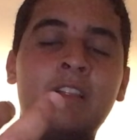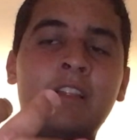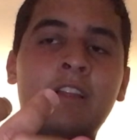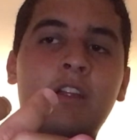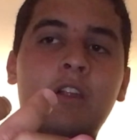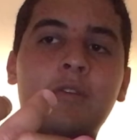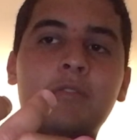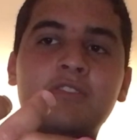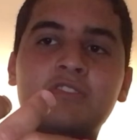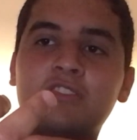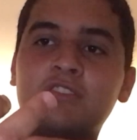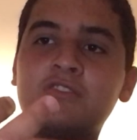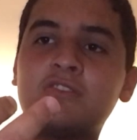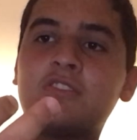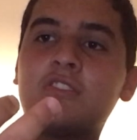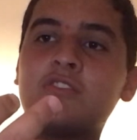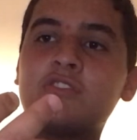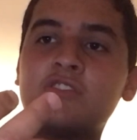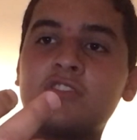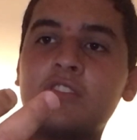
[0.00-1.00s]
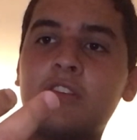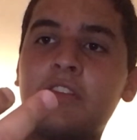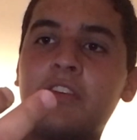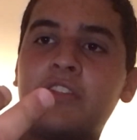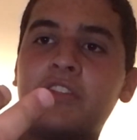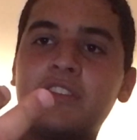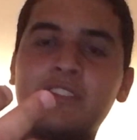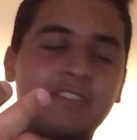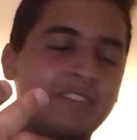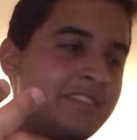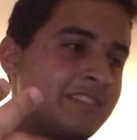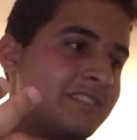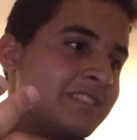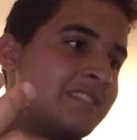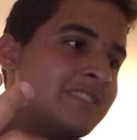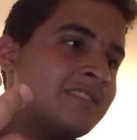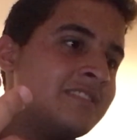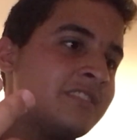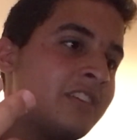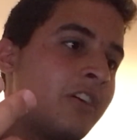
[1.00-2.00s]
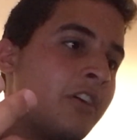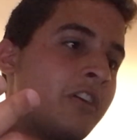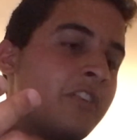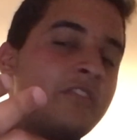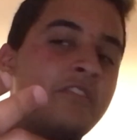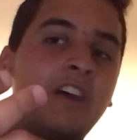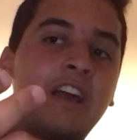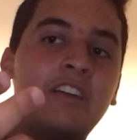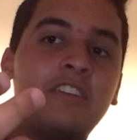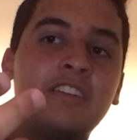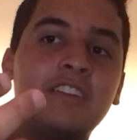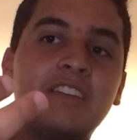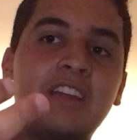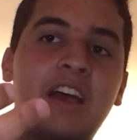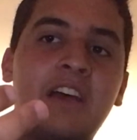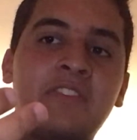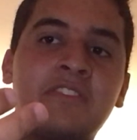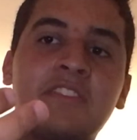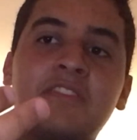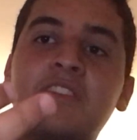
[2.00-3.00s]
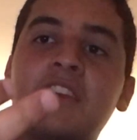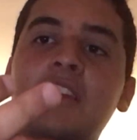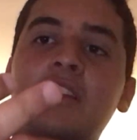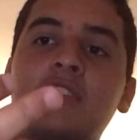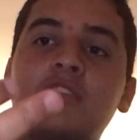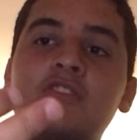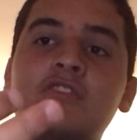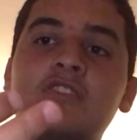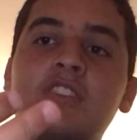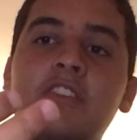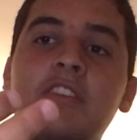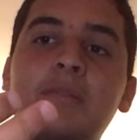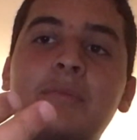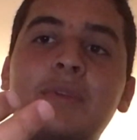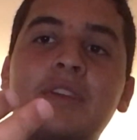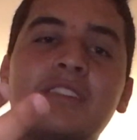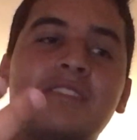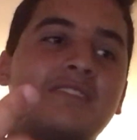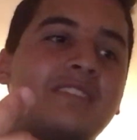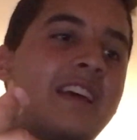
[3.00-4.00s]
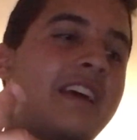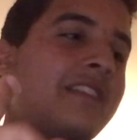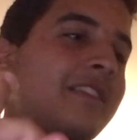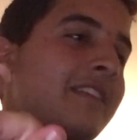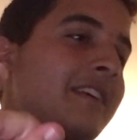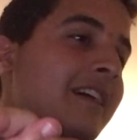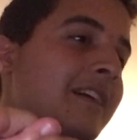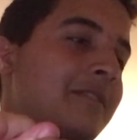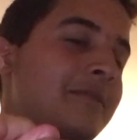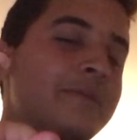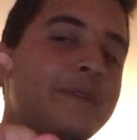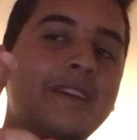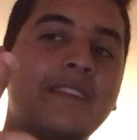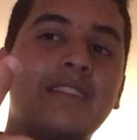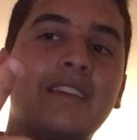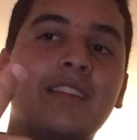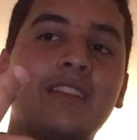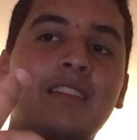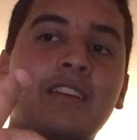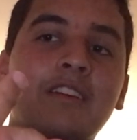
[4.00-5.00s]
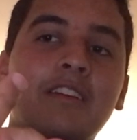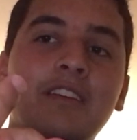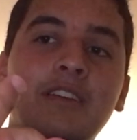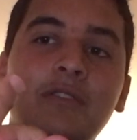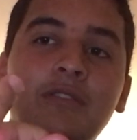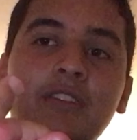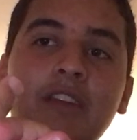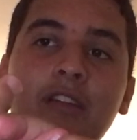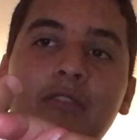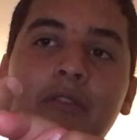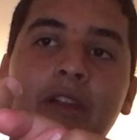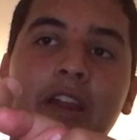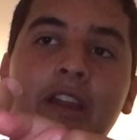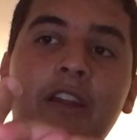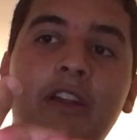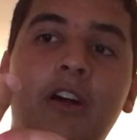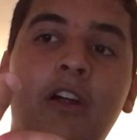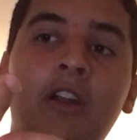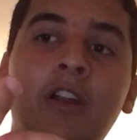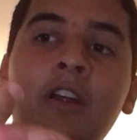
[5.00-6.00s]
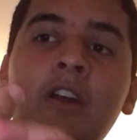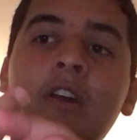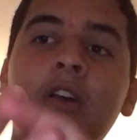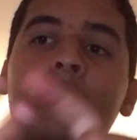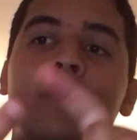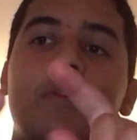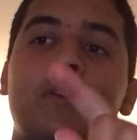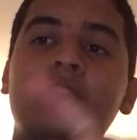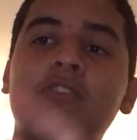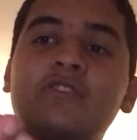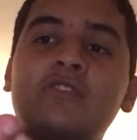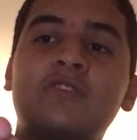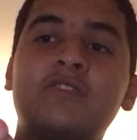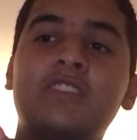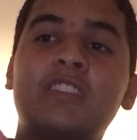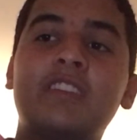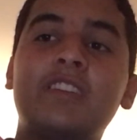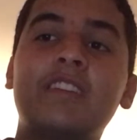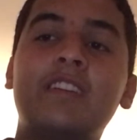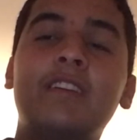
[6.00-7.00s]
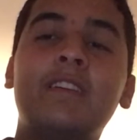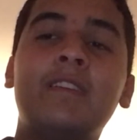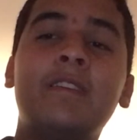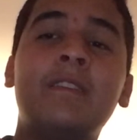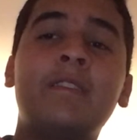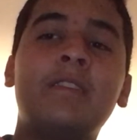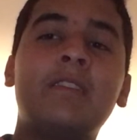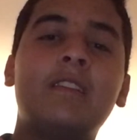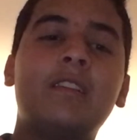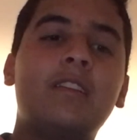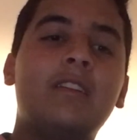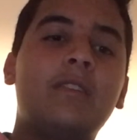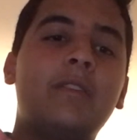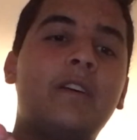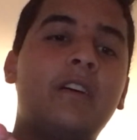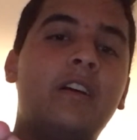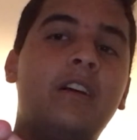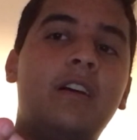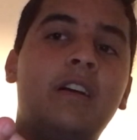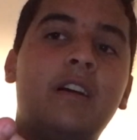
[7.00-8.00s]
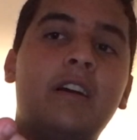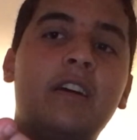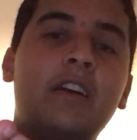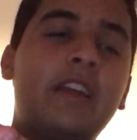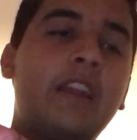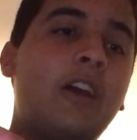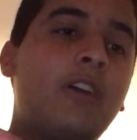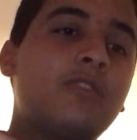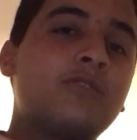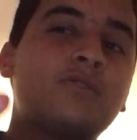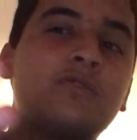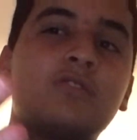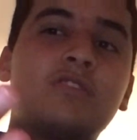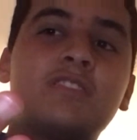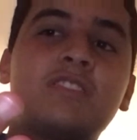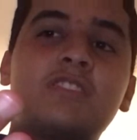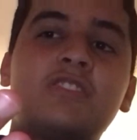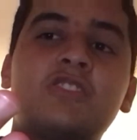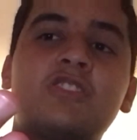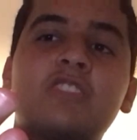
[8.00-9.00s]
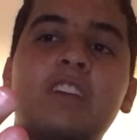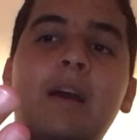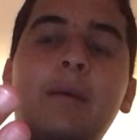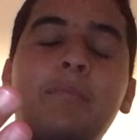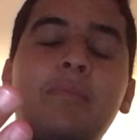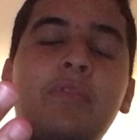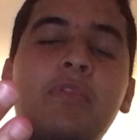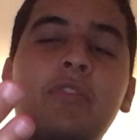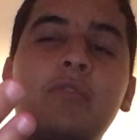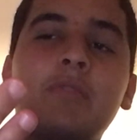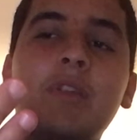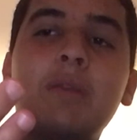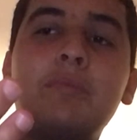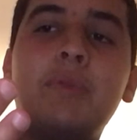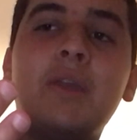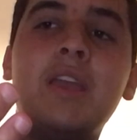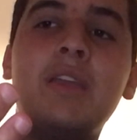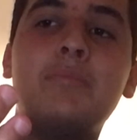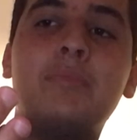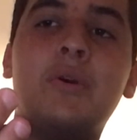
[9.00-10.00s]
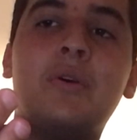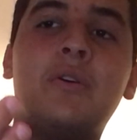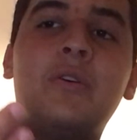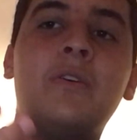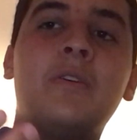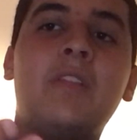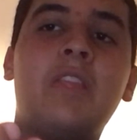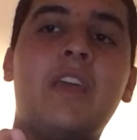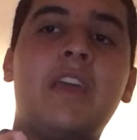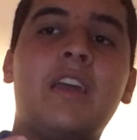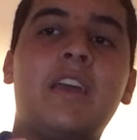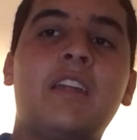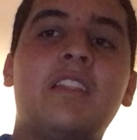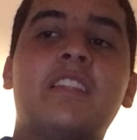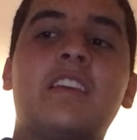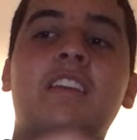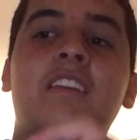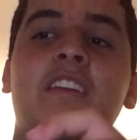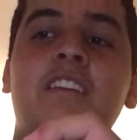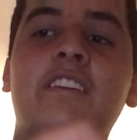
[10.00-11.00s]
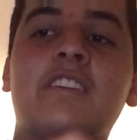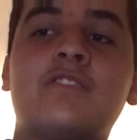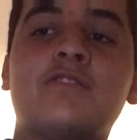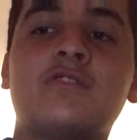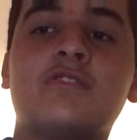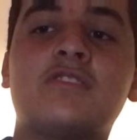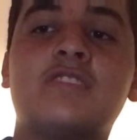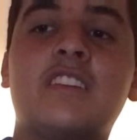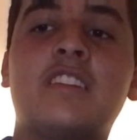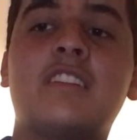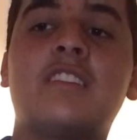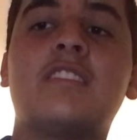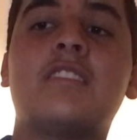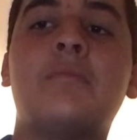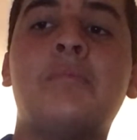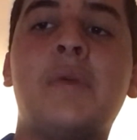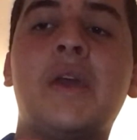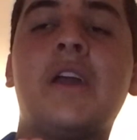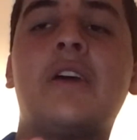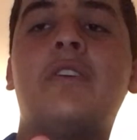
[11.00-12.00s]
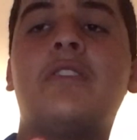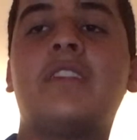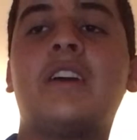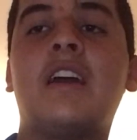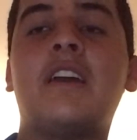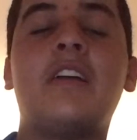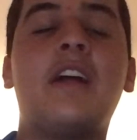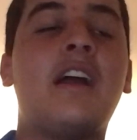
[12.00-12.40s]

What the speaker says: Which also goes to show that these are violent deaths if they don't show them, because then that would mean that it would get rated R. We also see an Allosaurus chomp 3 people, and the Giganosaurus getting impaled.